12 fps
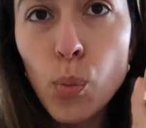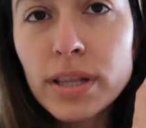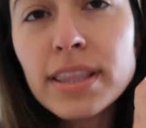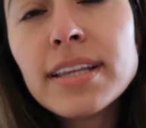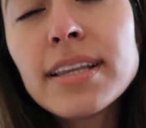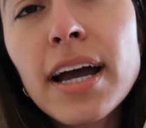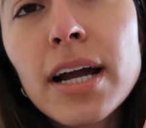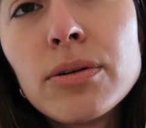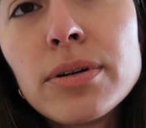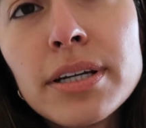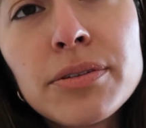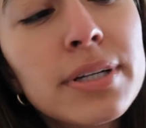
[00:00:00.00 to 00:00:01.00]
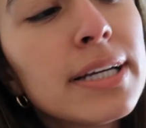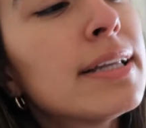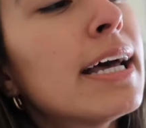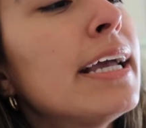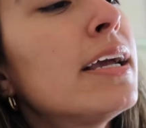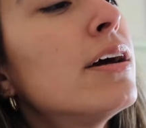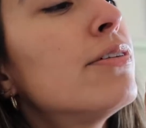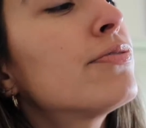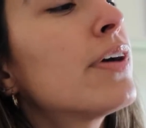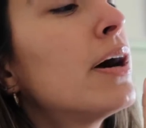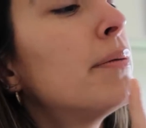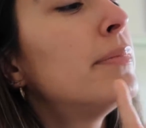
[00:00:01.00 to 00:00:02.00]
One thing that I really, really like
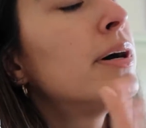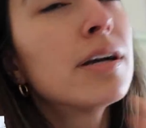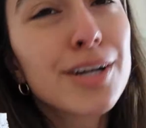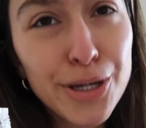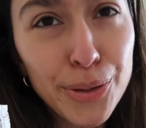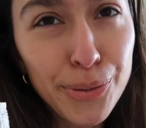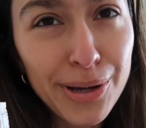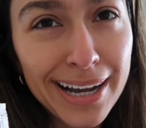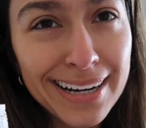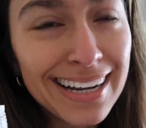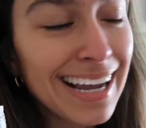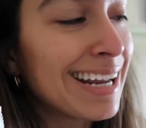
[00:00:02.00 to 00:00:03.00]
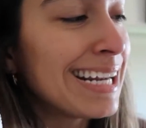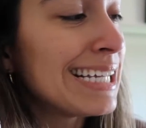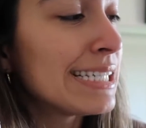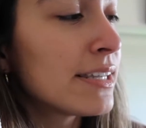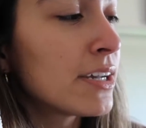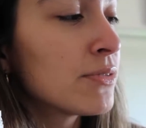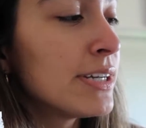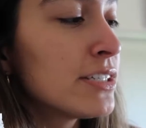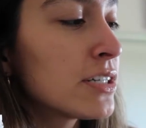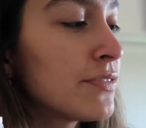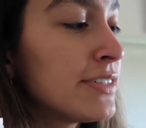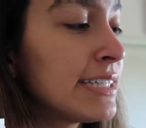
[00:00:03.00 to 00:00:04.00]
from Coco Kind again is their
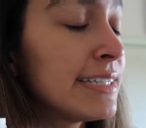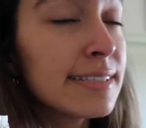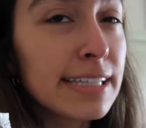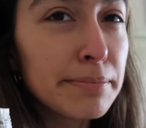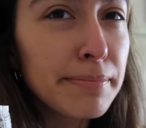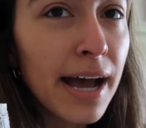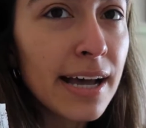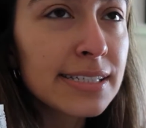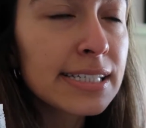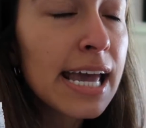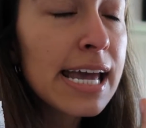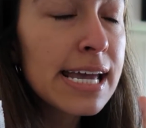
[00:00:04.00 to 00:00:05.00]
resurfacing sleep mask.